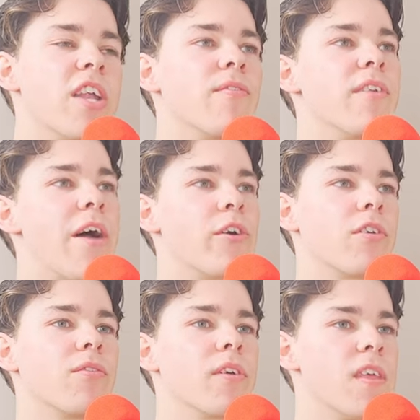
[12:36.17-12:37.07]
of
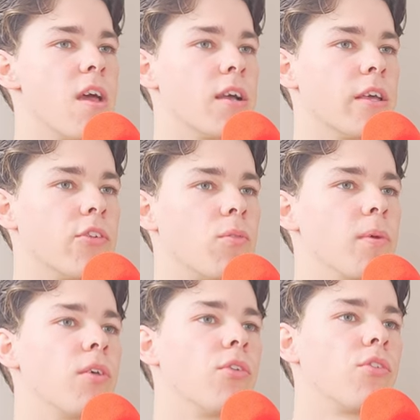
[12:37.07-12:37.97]
narratively the youngest,
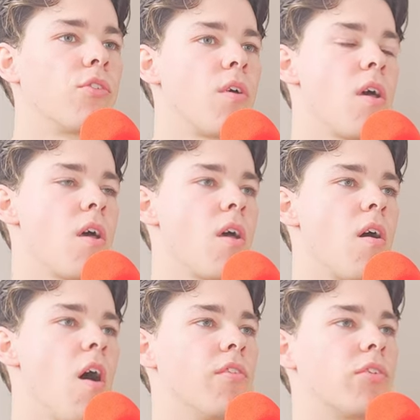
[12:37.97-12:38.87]
because
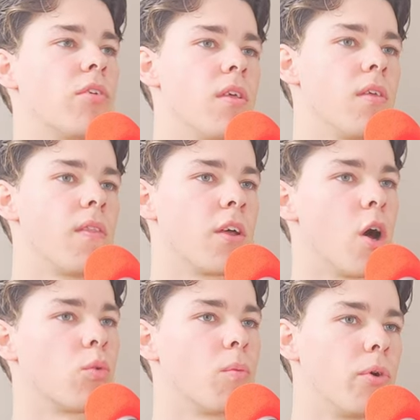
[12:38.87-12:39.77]
obviously the
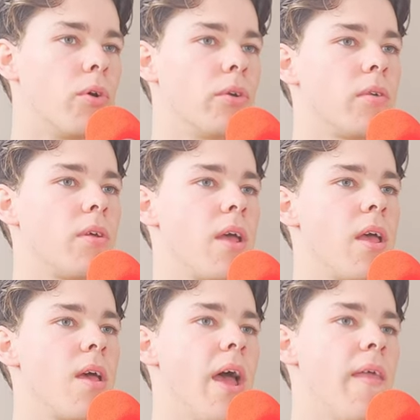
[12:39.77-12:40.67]
gods were born,
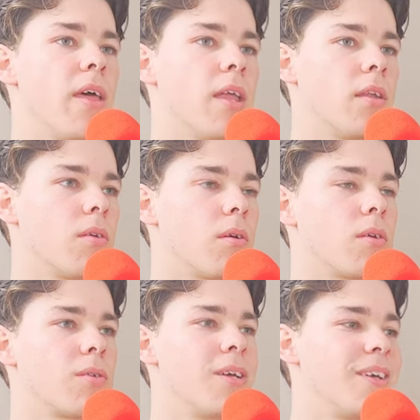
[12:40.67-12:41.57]
and then
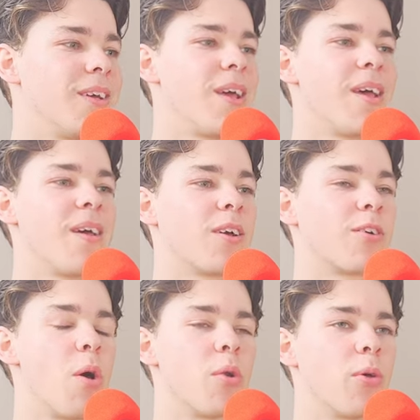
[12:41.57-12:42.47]

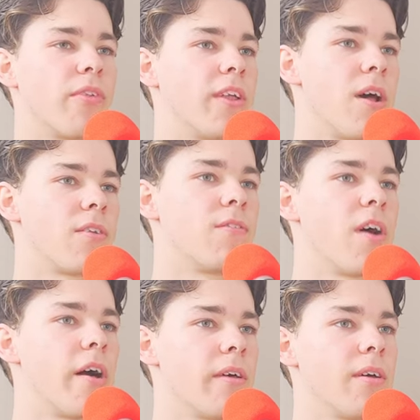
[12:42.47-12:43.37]
Kronos, their Titan
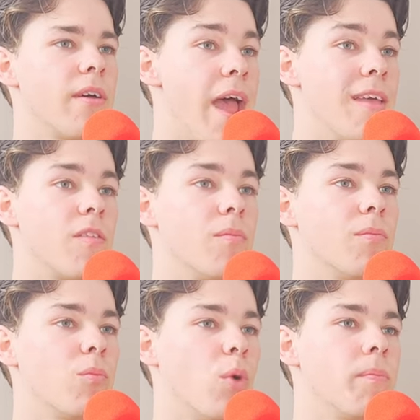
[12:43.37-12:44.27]
father, ate
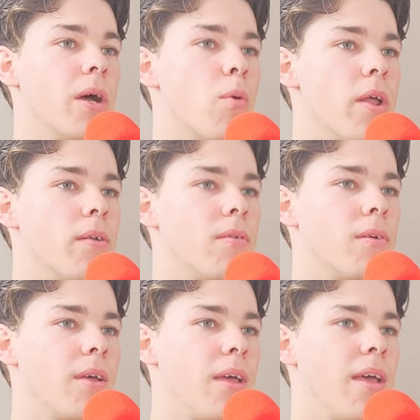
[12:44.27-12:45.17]
them one by one,
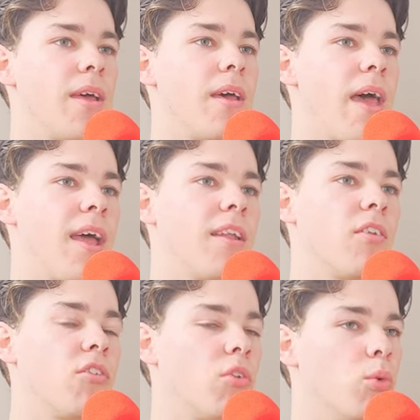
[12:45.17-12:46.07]

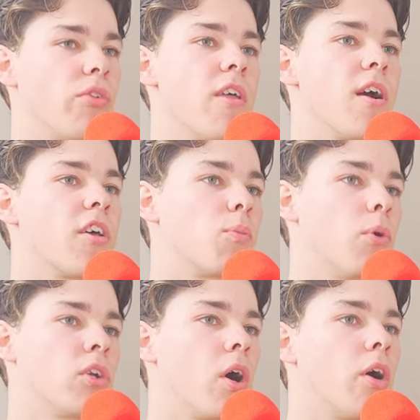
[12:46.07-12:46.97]
and Zeus, the youngest
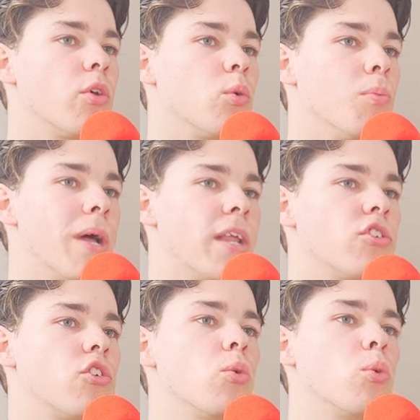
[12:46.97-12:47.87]
born god who
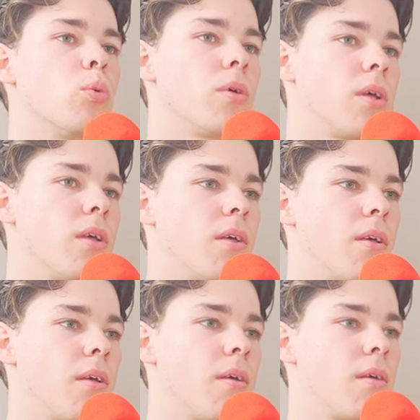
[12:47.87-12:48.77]
managed to
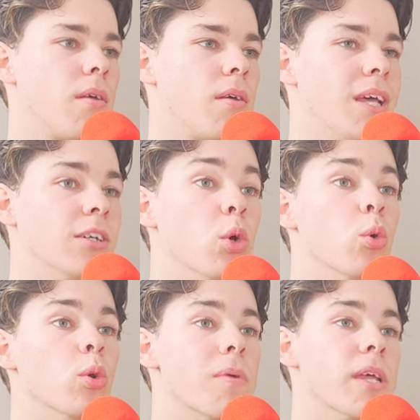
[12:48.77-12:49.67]

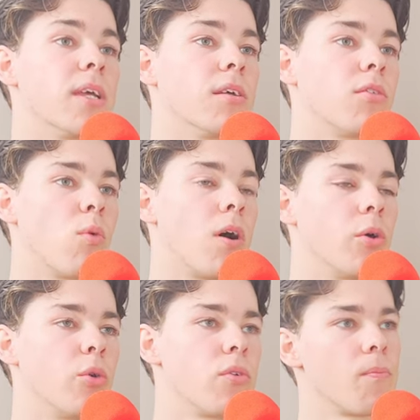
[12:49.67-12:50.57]
elude being
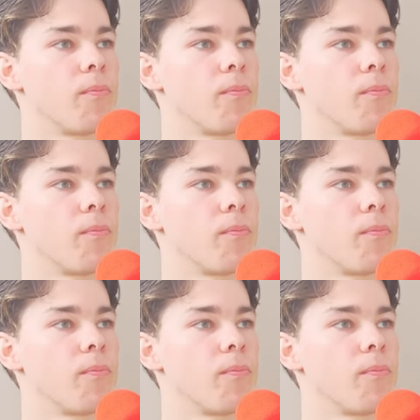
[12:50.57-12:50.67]
swallowed,